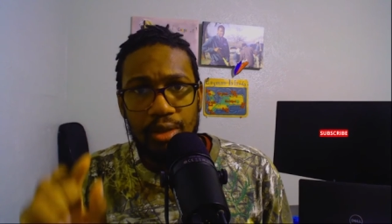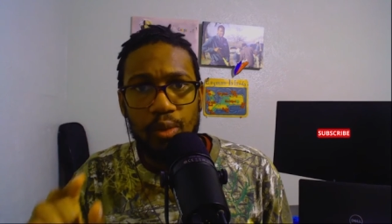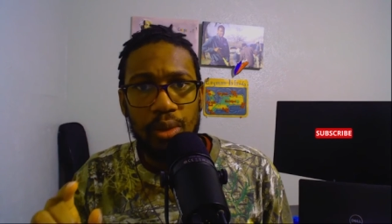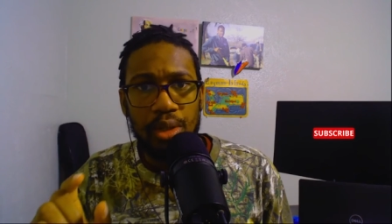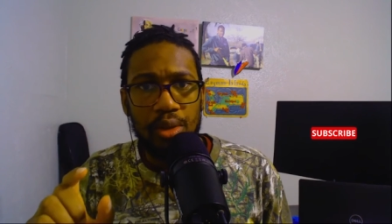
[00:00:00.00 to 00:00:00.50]

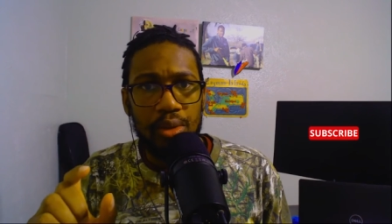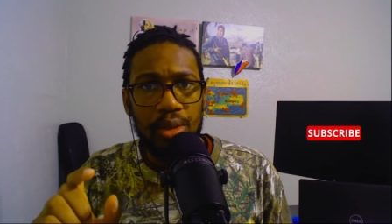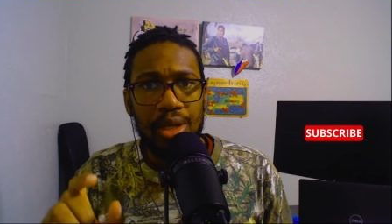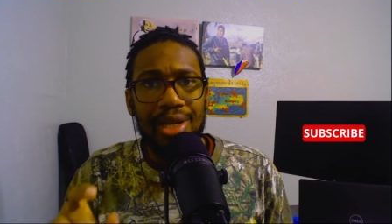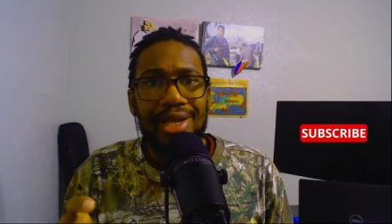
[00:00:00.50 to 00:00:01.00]
window.
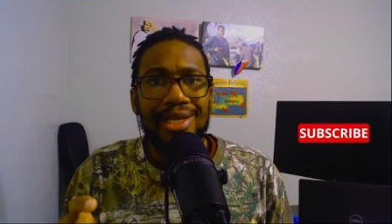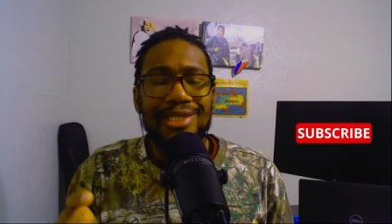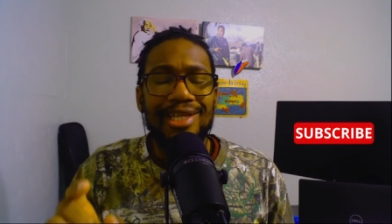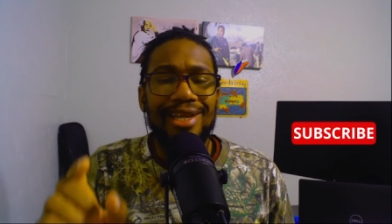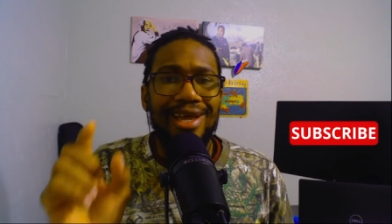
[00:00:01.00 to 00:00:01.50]
It
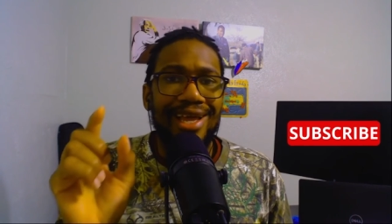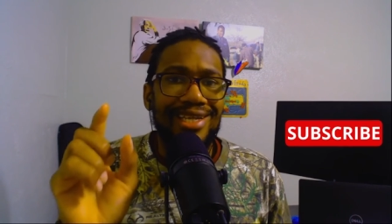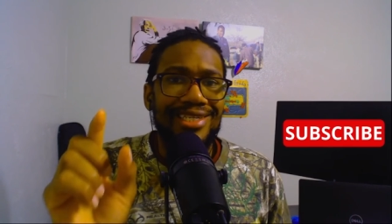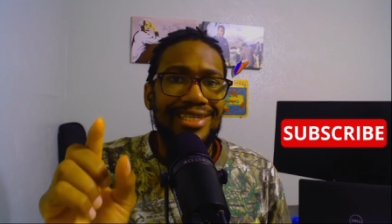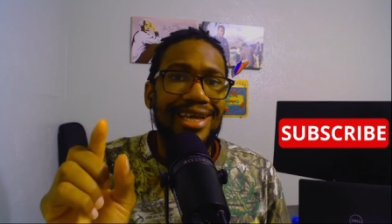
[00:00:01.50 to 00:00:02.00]
said
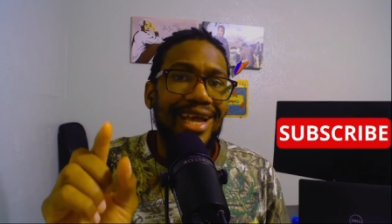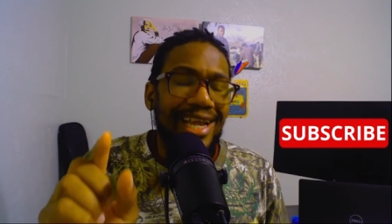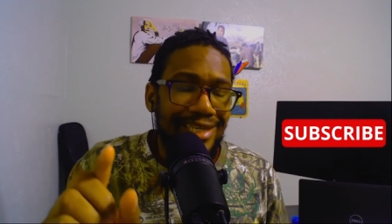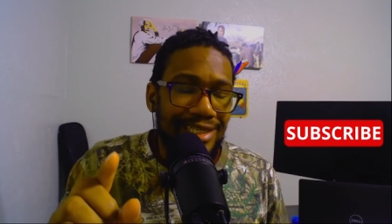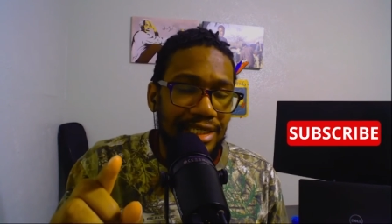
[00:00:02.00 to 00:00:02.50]
18
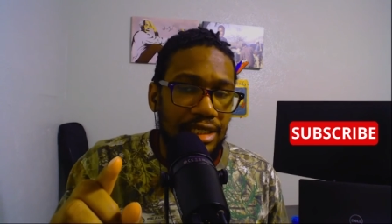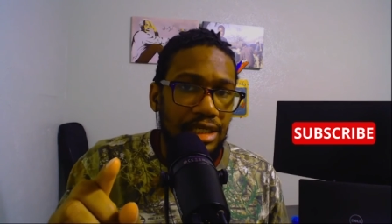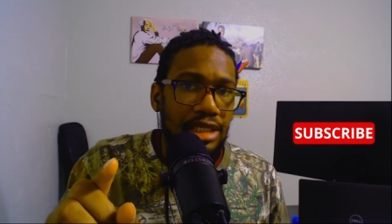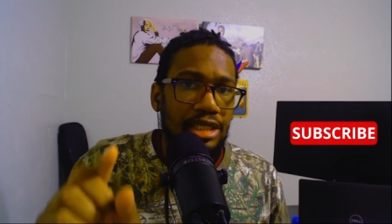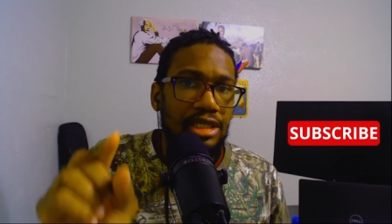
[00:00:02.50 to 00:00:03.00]
inch
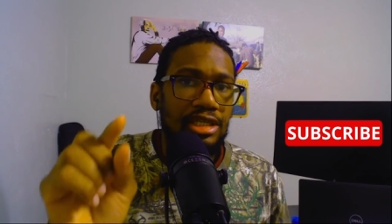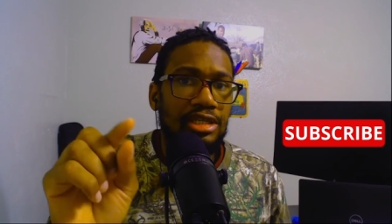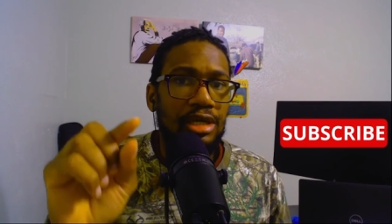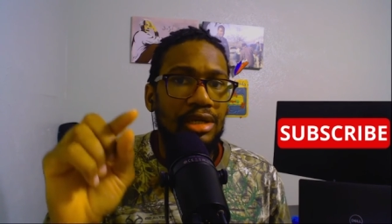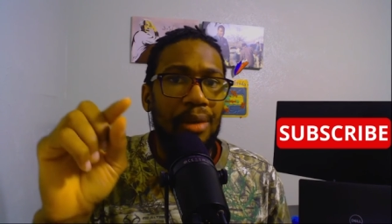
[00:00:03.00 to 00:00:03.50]

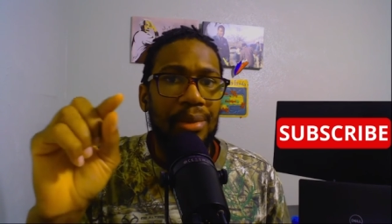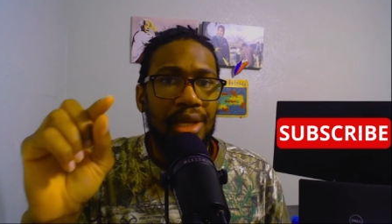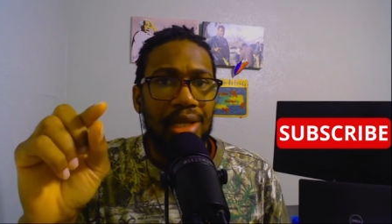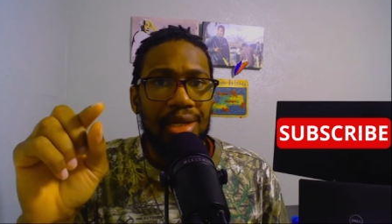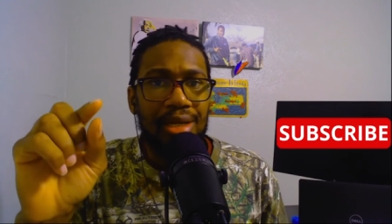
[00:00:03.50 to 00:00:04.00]
I
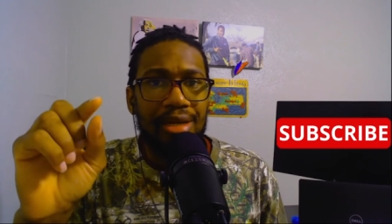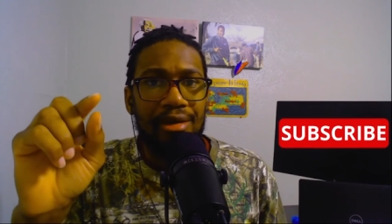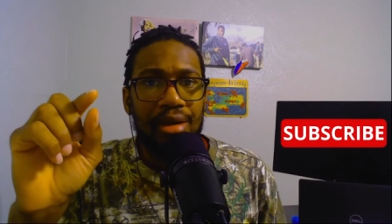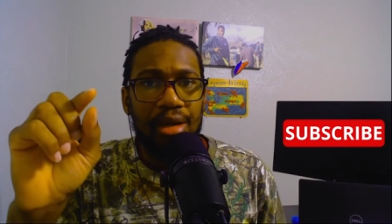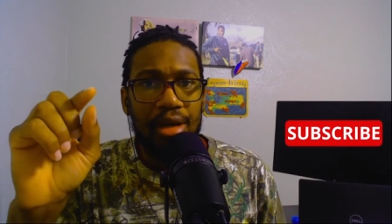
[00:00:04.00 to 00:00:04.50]
make it
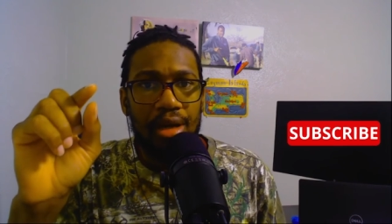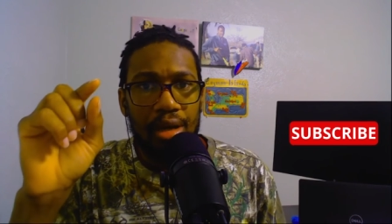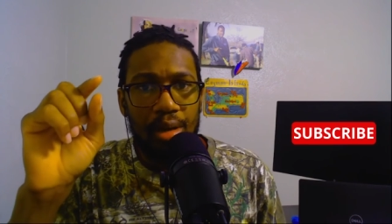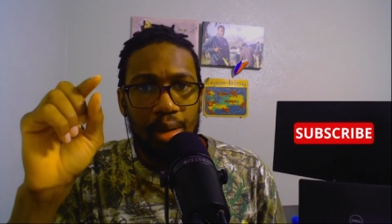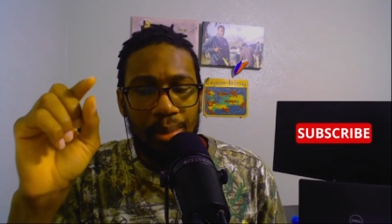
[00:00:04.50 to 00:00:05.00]

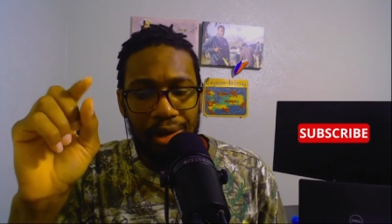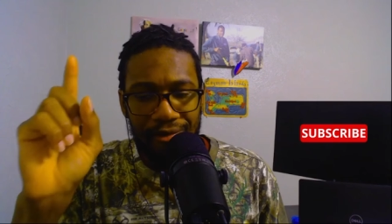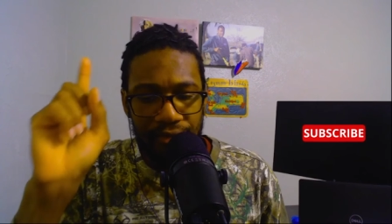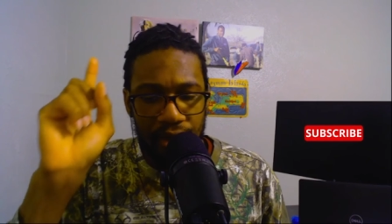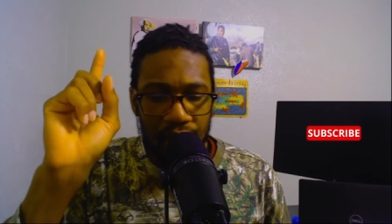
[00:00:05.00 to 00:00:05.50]

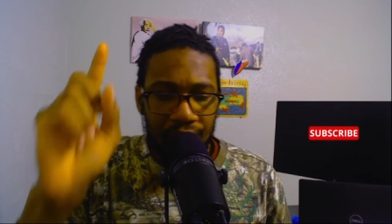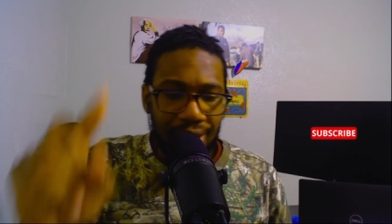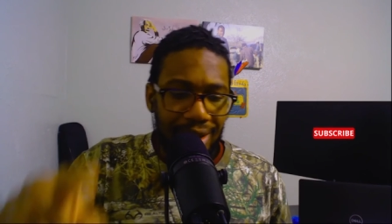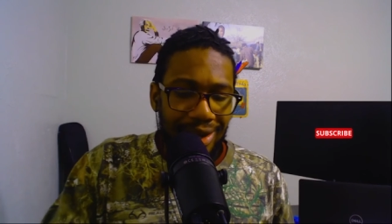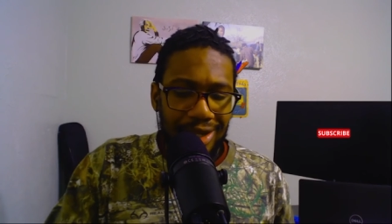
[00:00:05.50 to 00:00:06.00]
above.
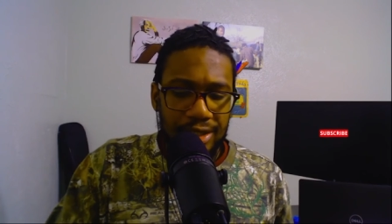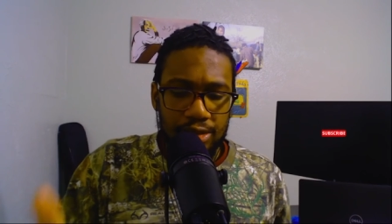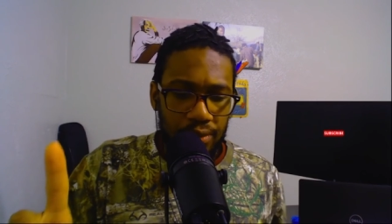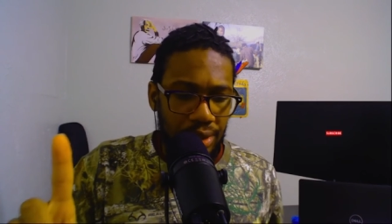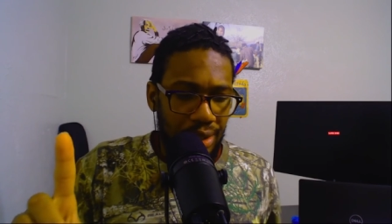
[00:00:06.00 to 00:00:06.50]
Let's
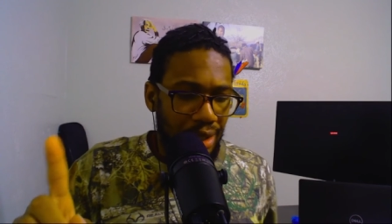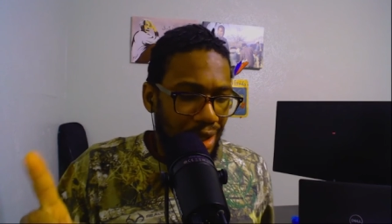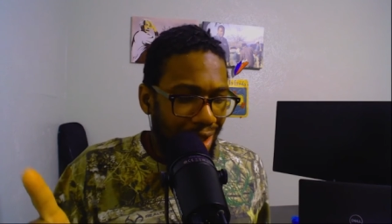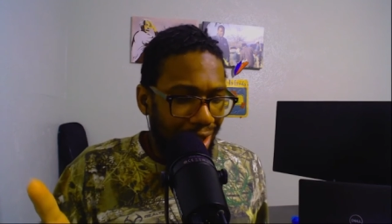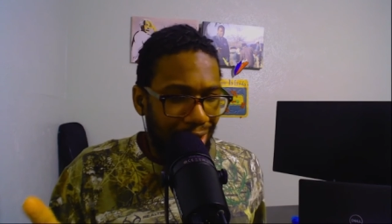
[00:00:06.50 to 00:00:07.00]
read.
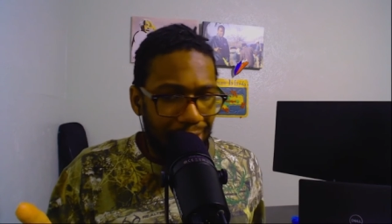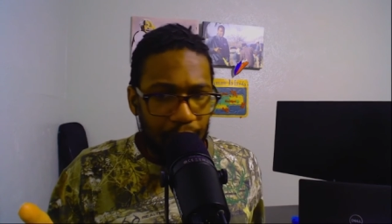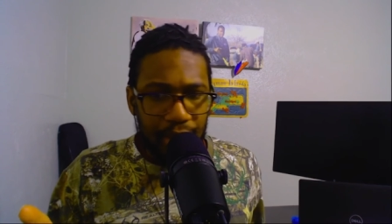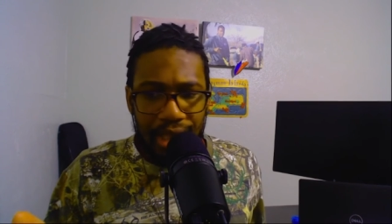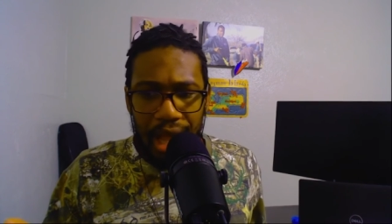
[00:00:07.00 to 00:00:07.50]

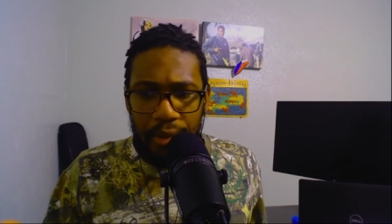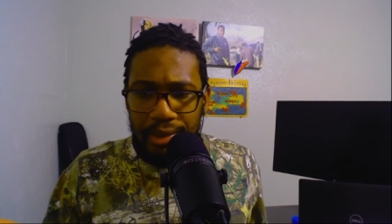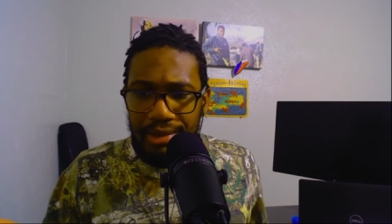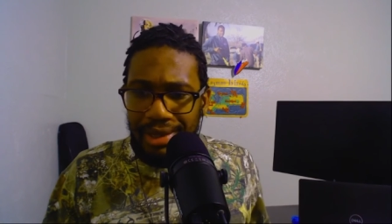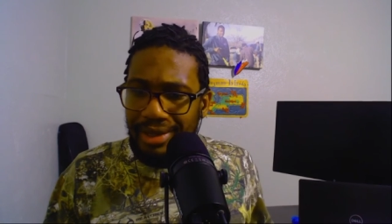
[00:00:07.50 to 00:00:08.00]
Because I, I,
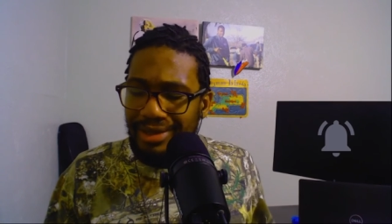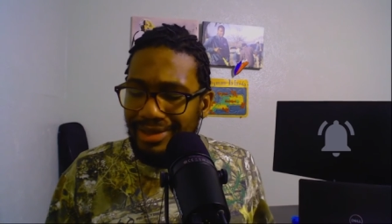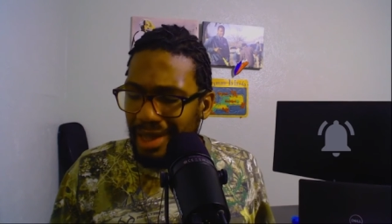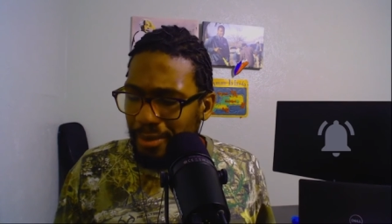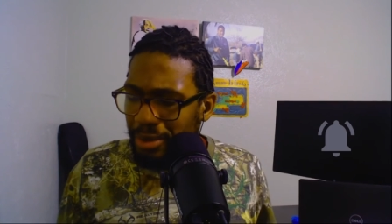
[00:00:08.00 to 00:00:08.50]
was like,
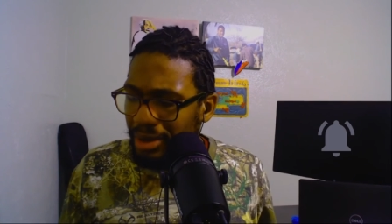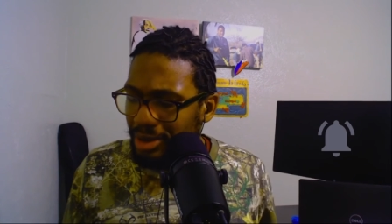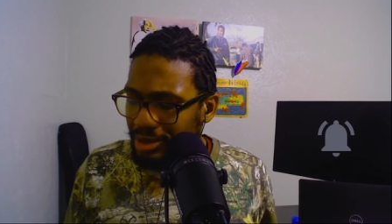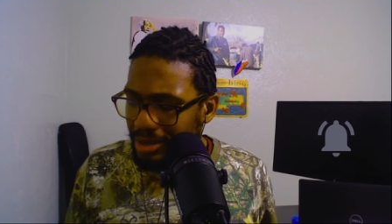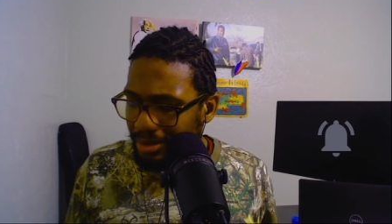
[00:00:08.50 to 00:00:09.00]
that part
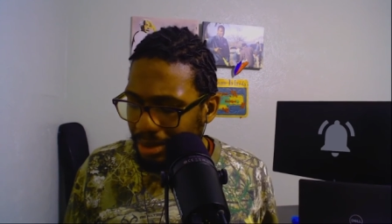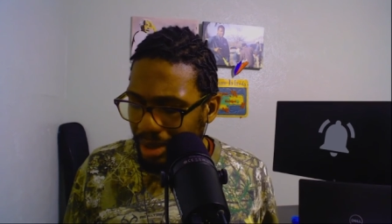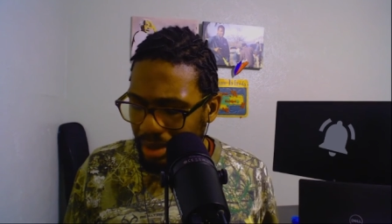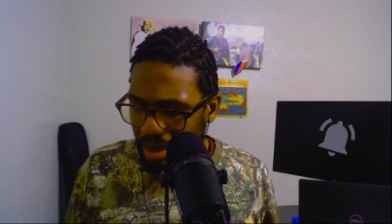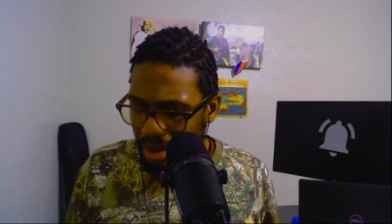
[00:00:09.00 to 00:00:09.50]
doesn't,
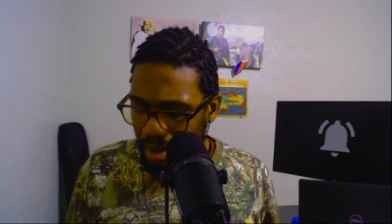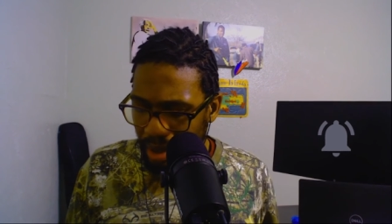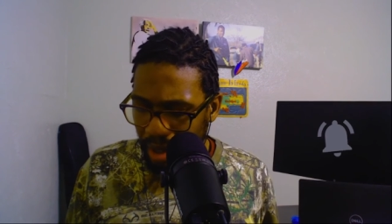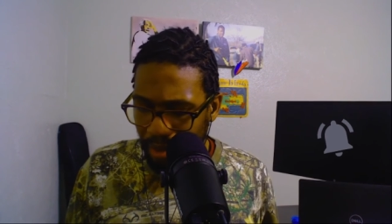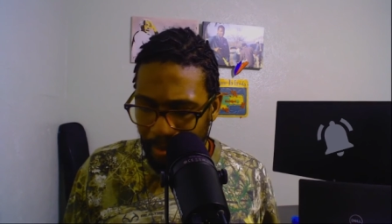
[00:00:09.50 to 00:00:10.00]
that kind of,
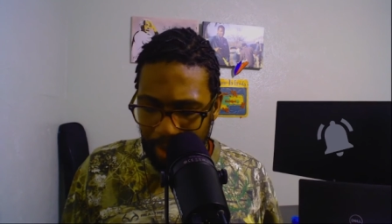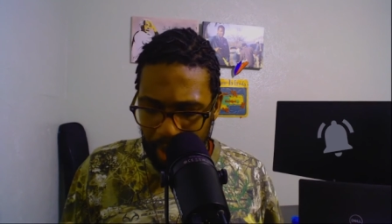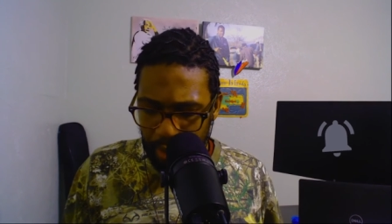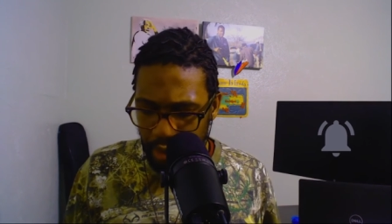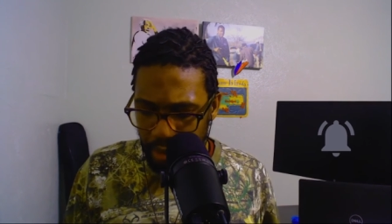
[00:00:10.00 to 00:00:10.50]
kind of
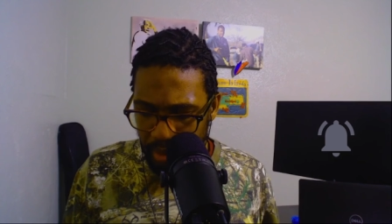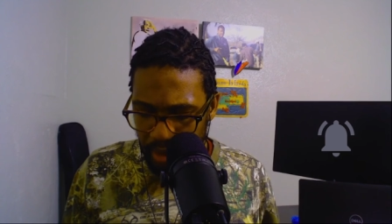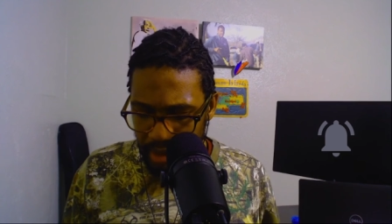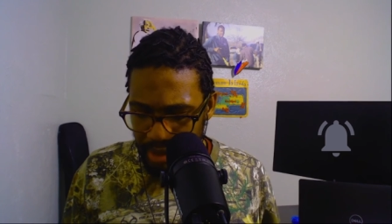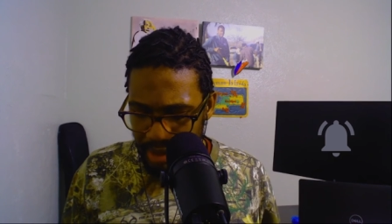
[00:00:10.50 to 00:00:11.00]
bothers me because